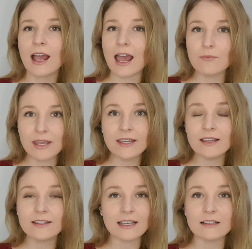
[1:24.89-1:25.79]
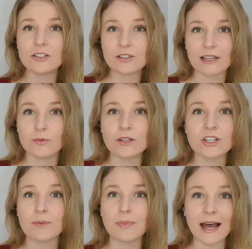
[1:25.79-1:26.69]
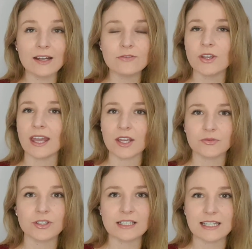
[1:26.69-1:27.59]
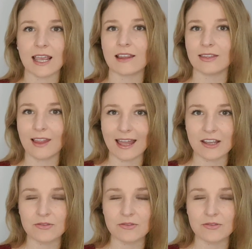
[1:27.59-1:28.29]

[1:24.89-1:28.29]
and making the English language a part of your everyday life.